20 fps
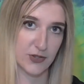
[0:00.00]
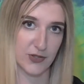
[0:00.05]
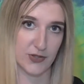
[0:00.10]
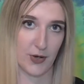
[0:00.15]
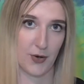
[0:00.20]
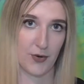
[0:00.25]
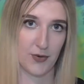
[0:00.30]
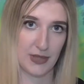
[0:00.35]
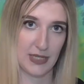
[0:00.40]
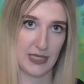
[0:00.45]

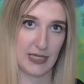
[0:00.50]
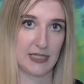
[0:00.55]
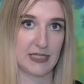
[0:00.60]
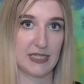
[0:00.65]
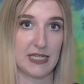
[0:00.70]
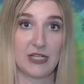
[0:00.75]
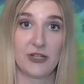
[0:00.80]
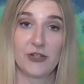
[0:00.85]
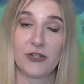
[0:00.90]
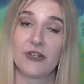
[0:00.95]
so the
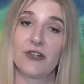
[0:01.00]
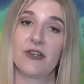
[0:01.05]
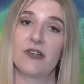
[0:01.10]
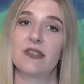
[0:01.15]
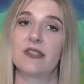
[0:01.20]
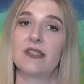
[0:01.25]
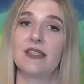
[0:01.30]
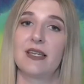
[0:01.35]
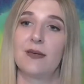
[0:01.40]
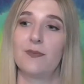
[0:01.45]

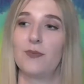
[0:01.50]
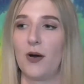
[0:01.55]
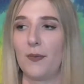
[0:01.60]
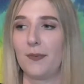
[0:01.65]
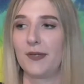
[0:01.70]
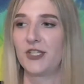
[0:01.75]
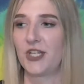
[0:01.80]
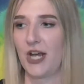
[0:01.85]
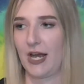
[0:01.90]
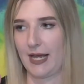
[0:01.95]
t-shirts, the
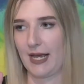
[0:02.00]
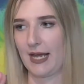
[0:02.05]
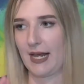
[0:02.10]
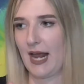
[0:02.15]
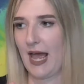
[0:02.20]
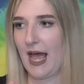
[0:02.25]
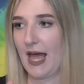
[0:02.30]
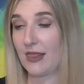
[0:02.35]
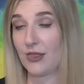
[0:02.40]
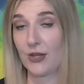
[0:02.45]
bomber
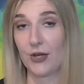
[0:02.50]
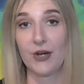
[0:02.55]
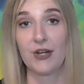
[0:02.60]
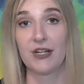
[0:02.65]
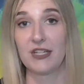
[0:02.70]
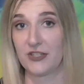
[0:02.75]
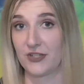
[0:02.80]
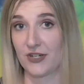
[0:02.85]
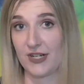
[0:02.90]
jacket and the hoodie